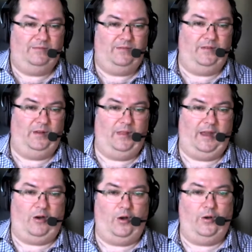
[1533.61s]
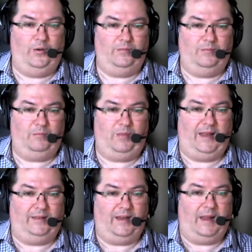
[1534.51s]
fulfill their own
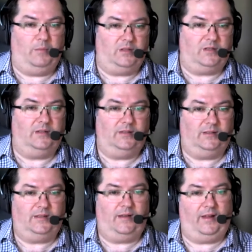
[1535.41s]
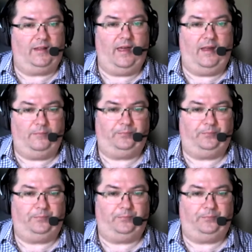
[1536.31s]
plans and ambitions and stuff like that